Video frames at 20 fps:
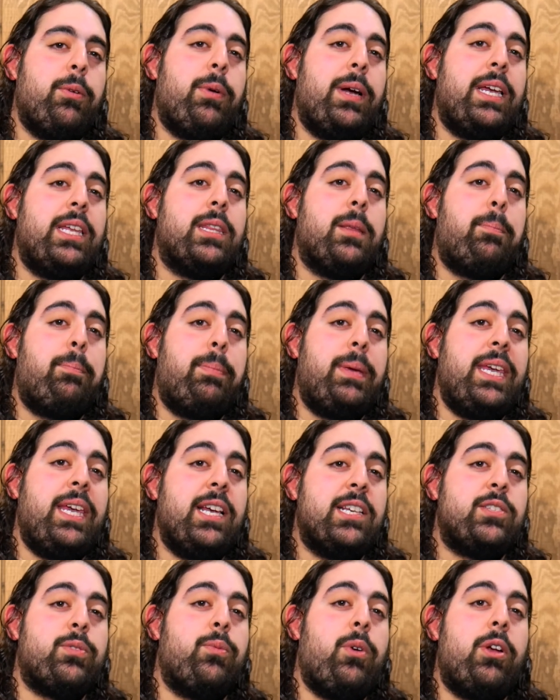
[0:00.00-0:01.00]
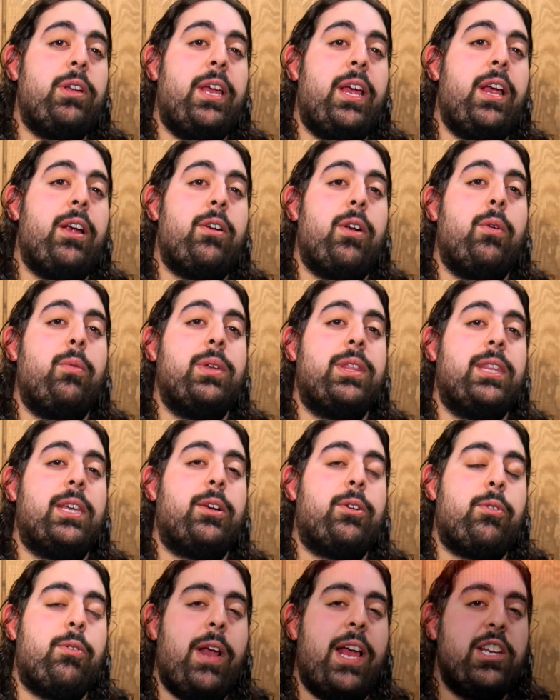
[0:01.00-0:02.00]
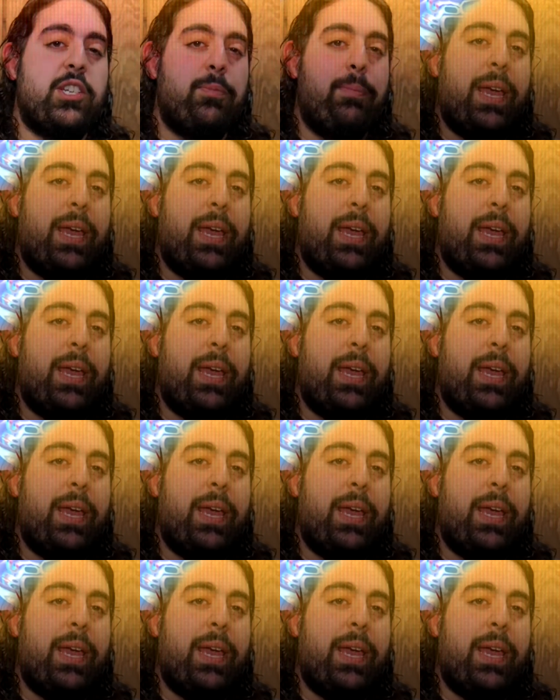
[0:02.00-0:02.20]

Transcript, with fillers: away in the PS1 era with the Crash